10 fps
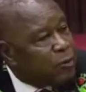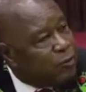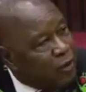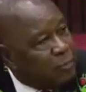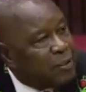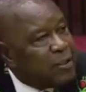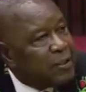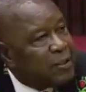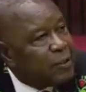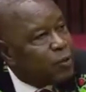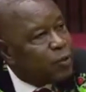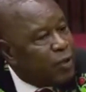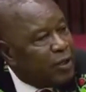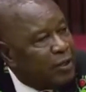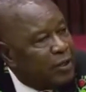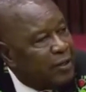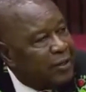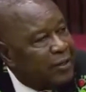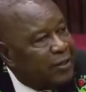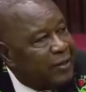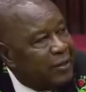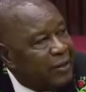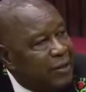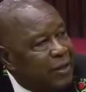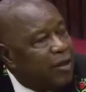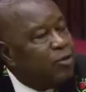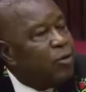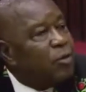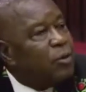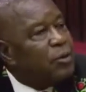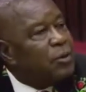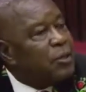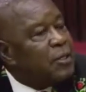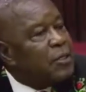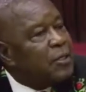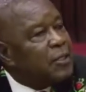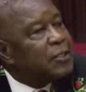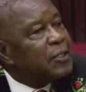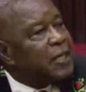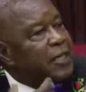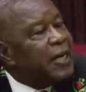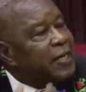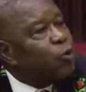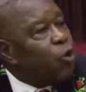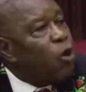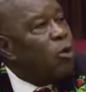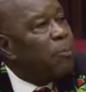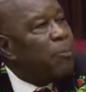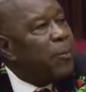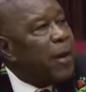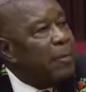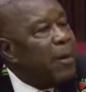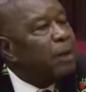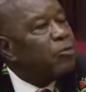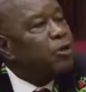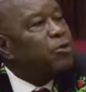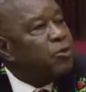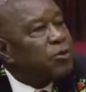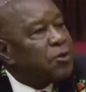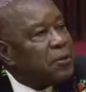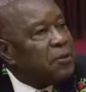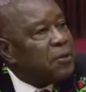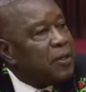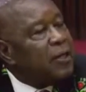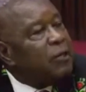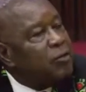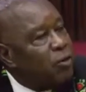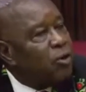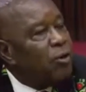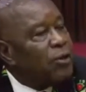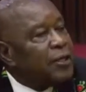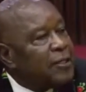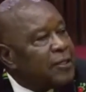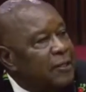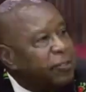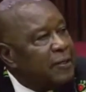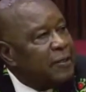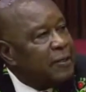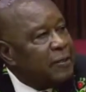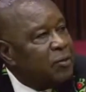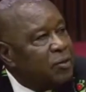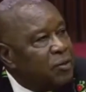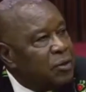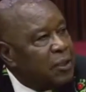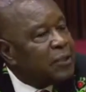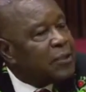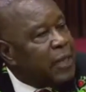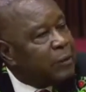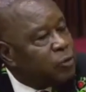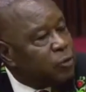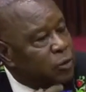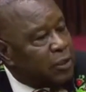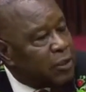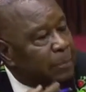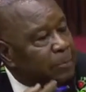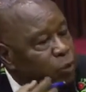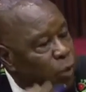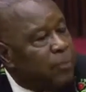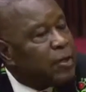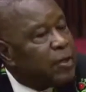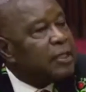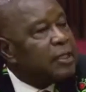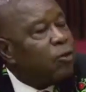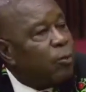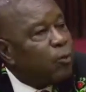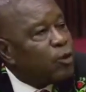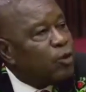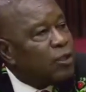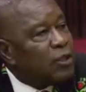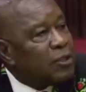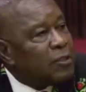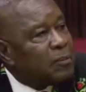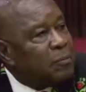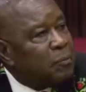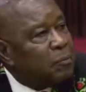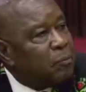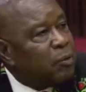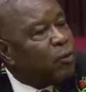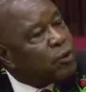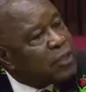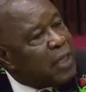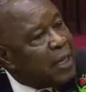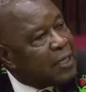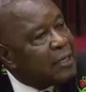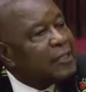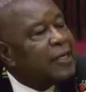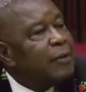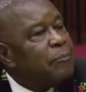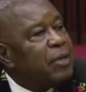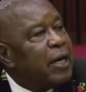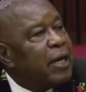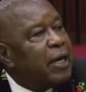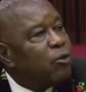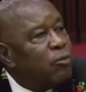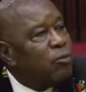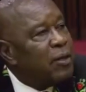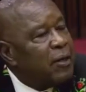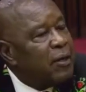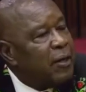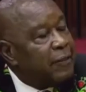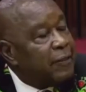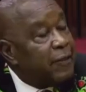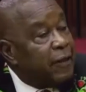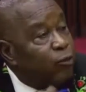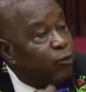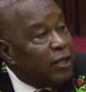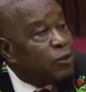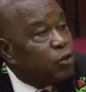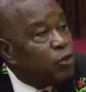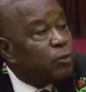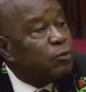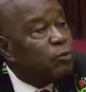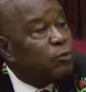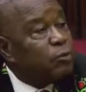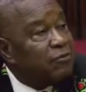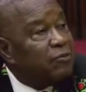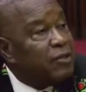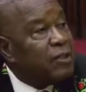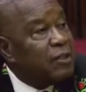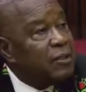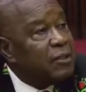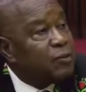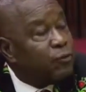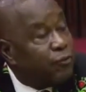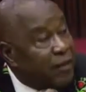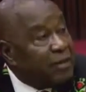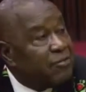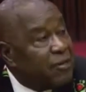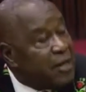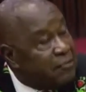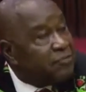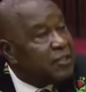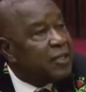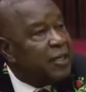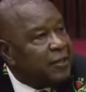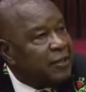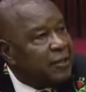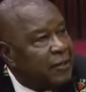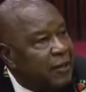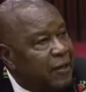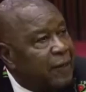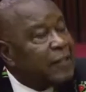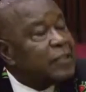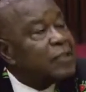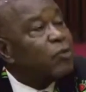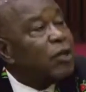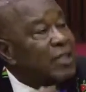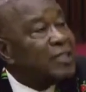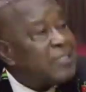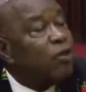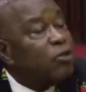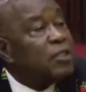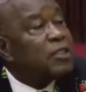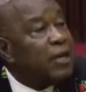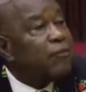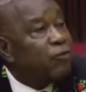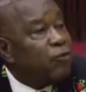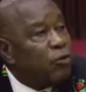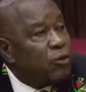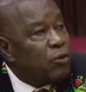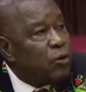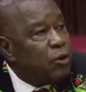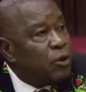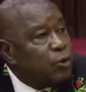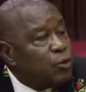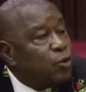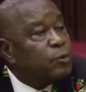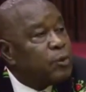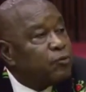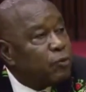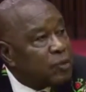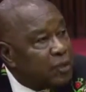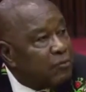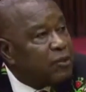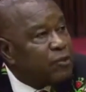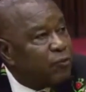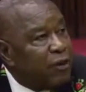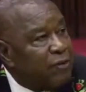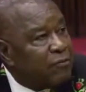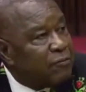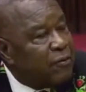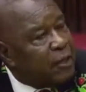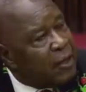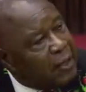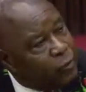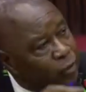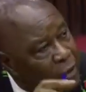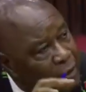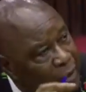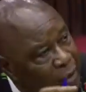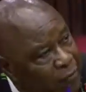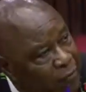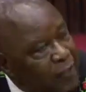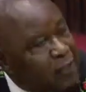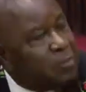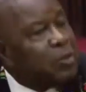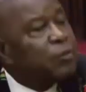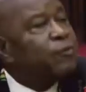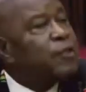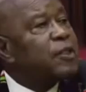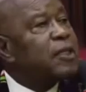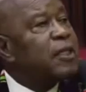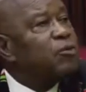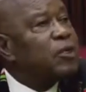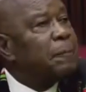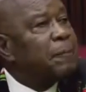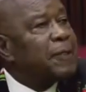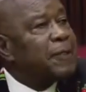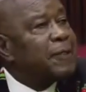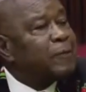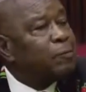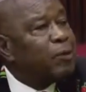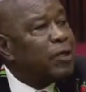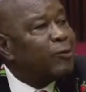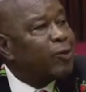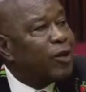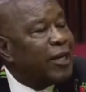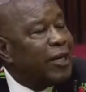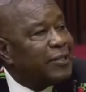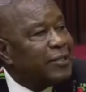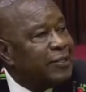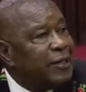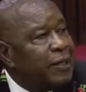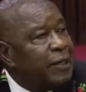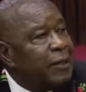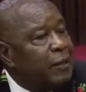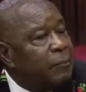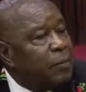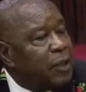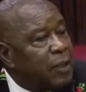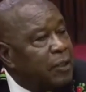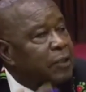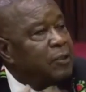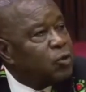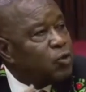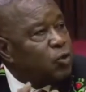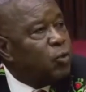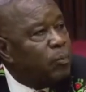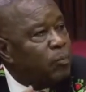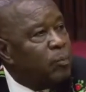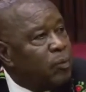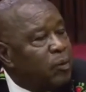of what the president is doing. Now, this generates hope among the youth. They know that, these are job-creating opportunities because they are creating a bigger economy. They want jobs from 7 to 5 every day. That is what a town is there for, jobs from 7 to 5. And when investments of the scale which the president is bringing to the country begin to